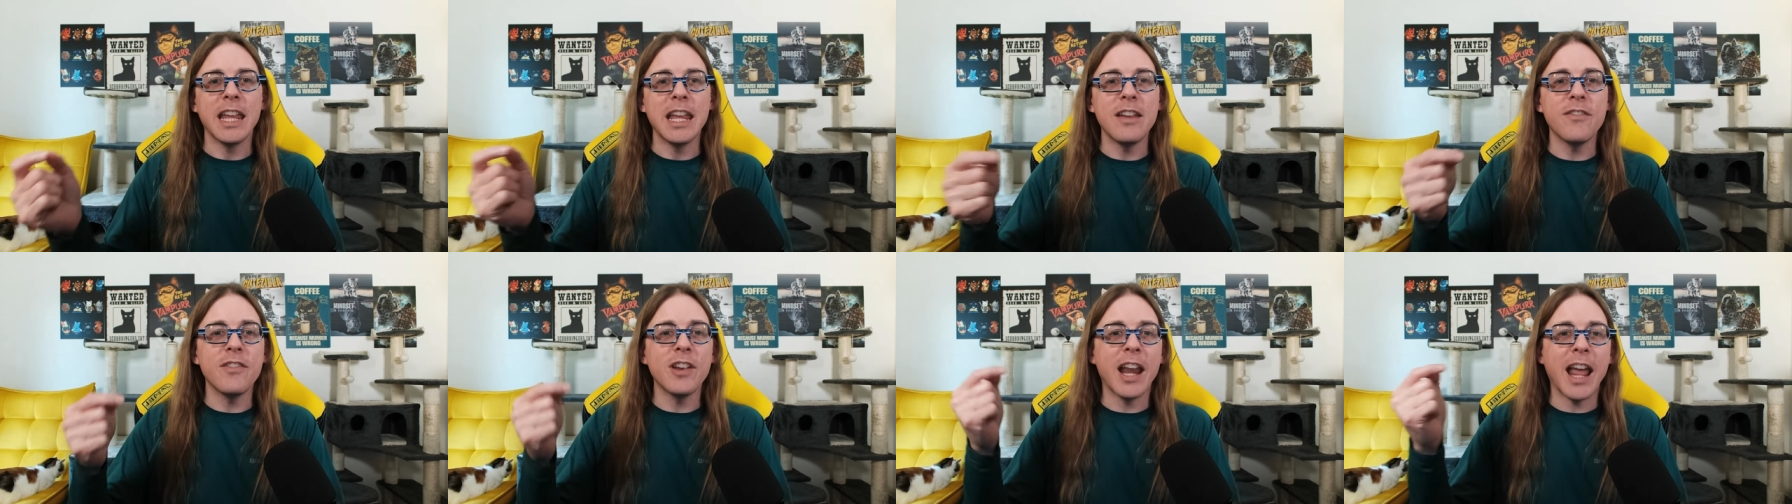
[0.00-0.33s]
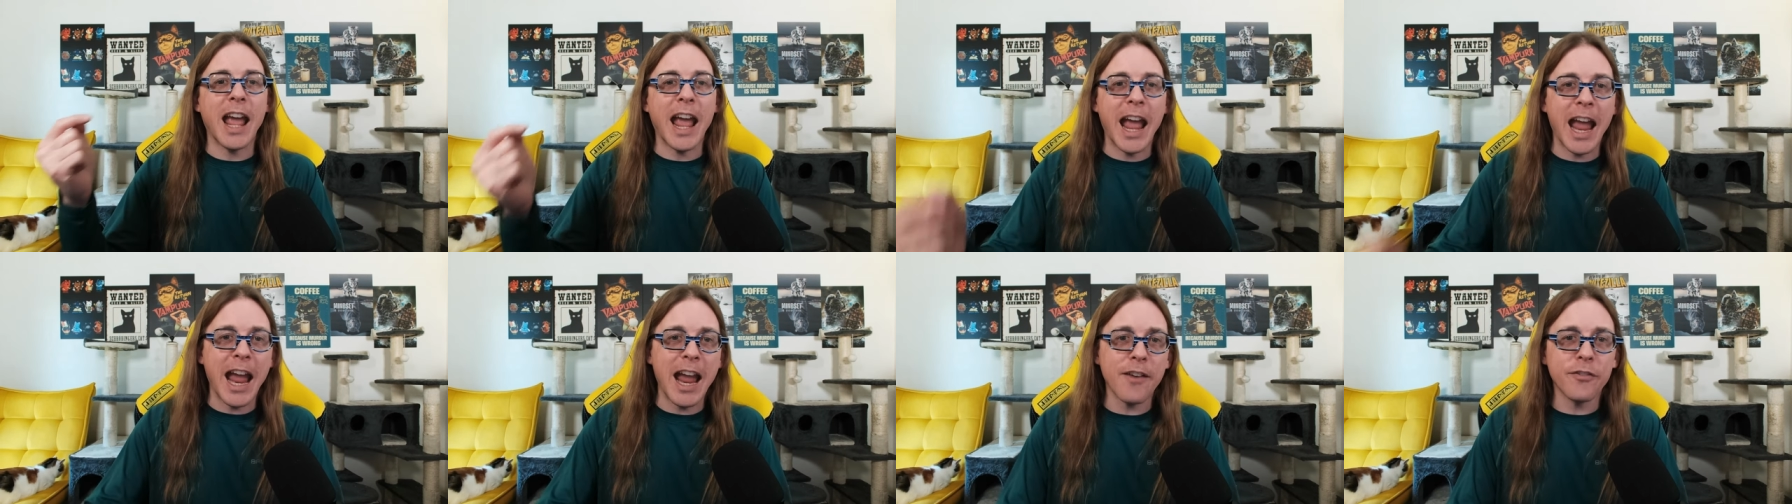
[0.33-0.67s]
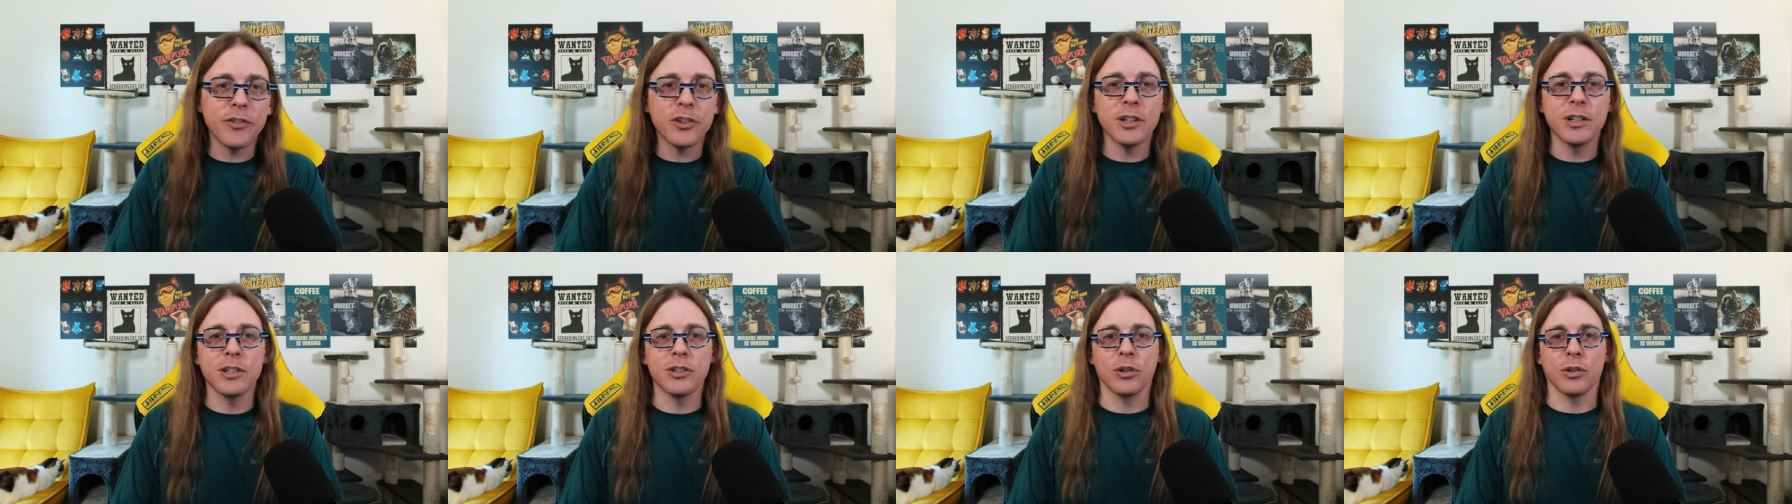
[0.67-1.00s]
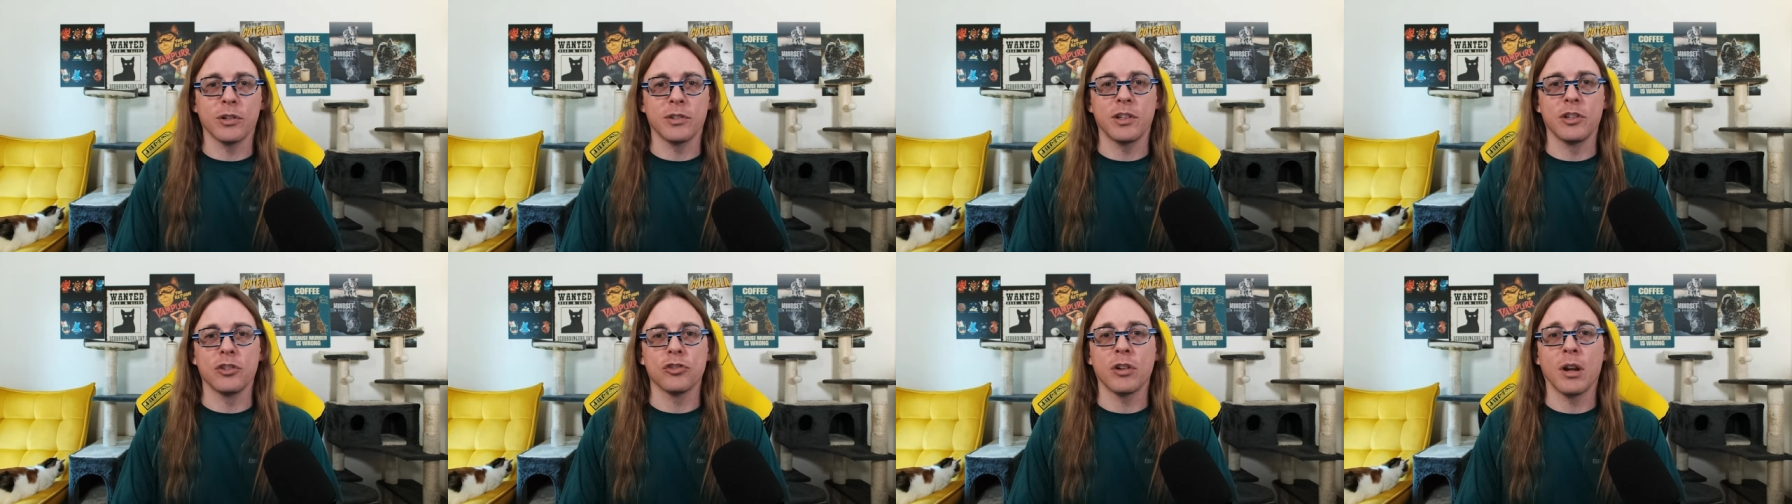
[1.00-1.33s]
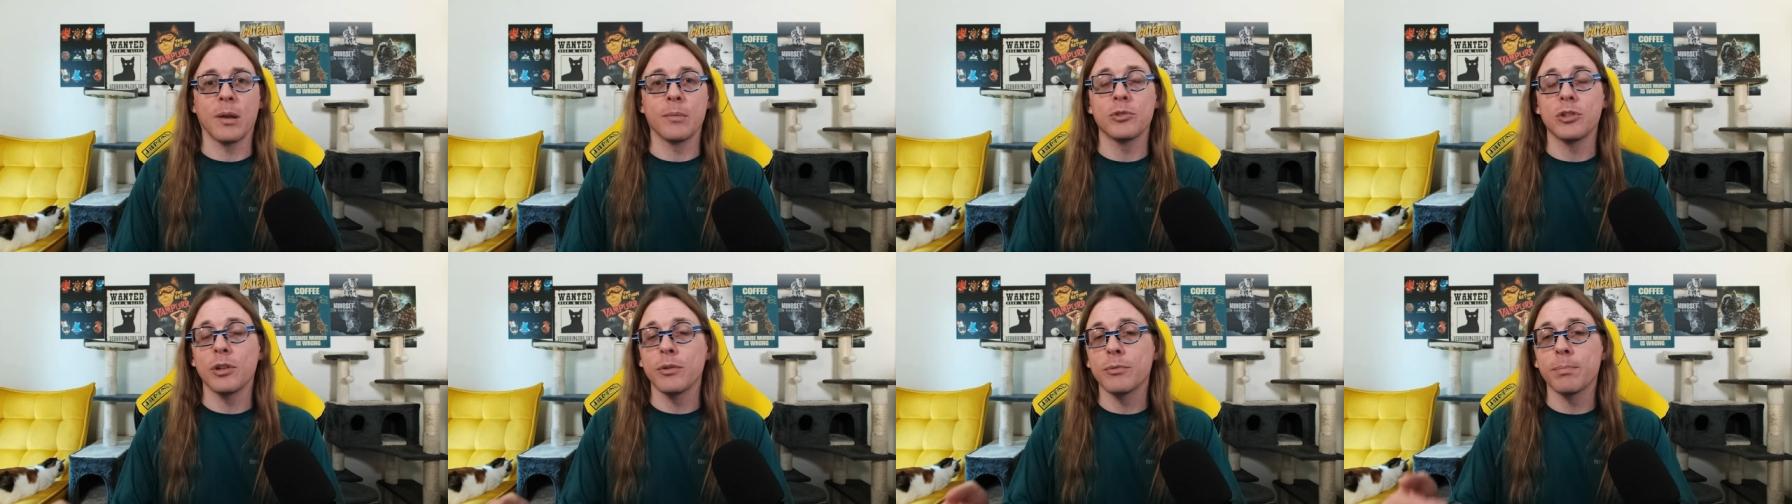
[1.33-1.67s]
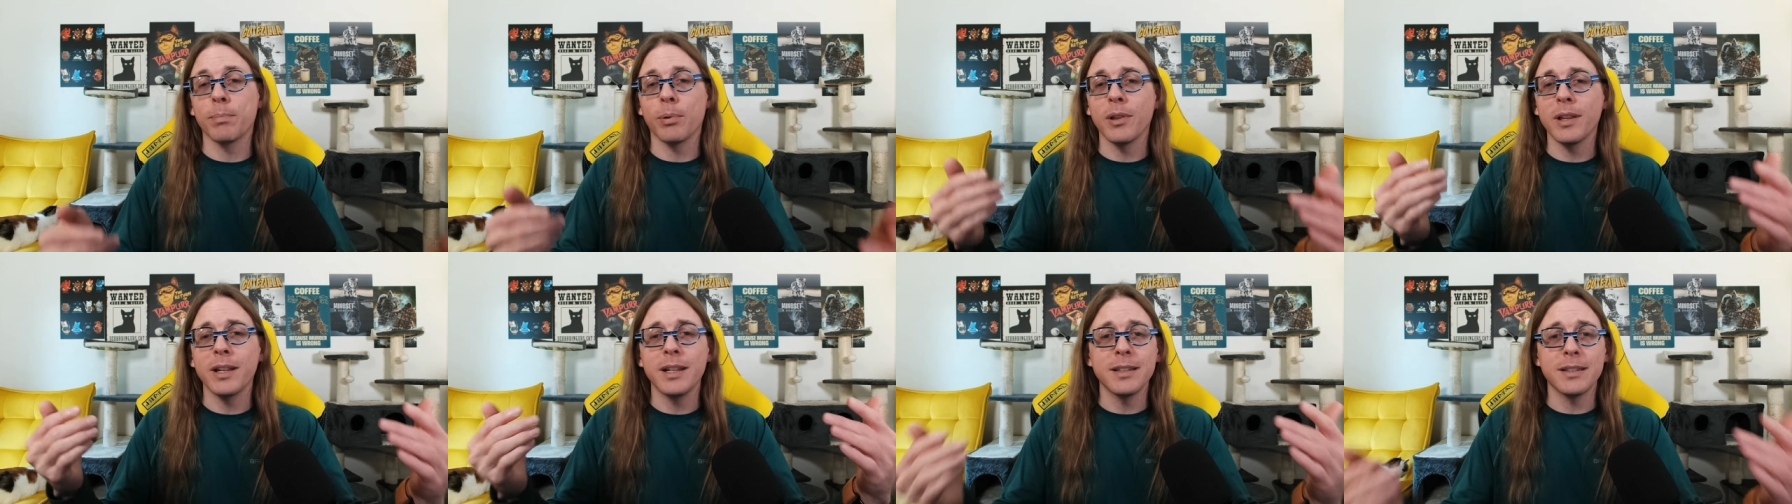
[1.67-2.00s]
Even after endorsing Trump, she was
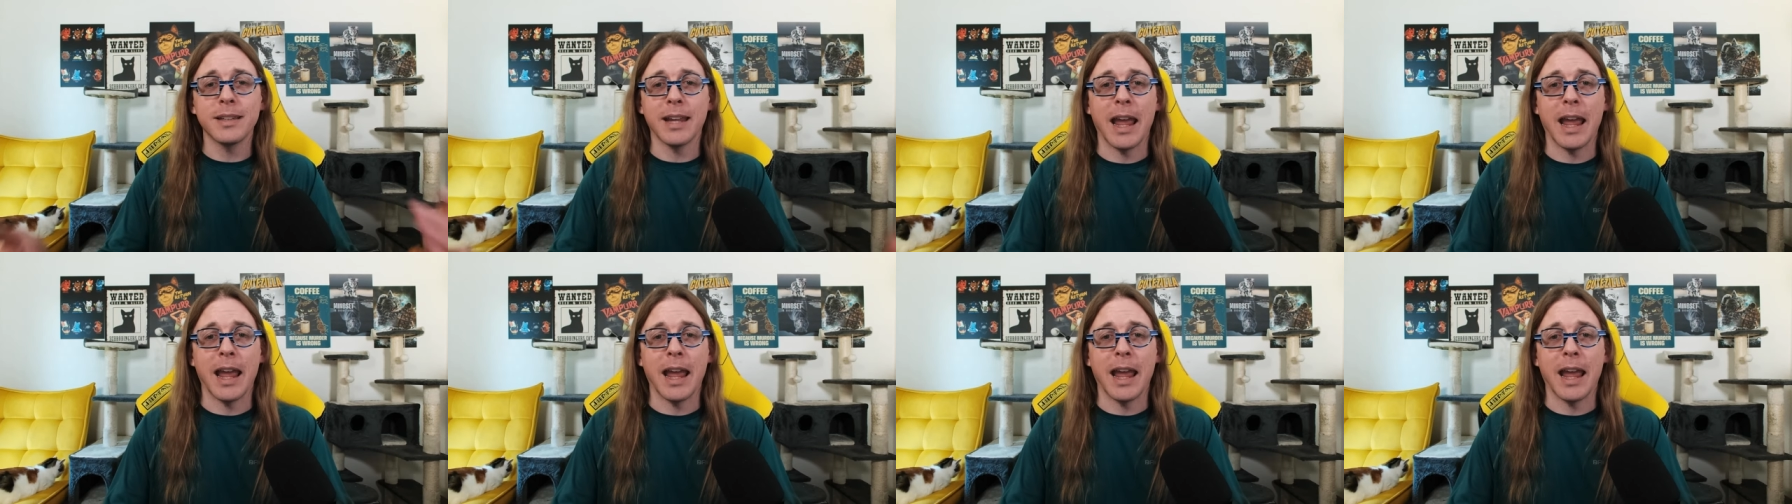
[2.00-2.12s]
pulling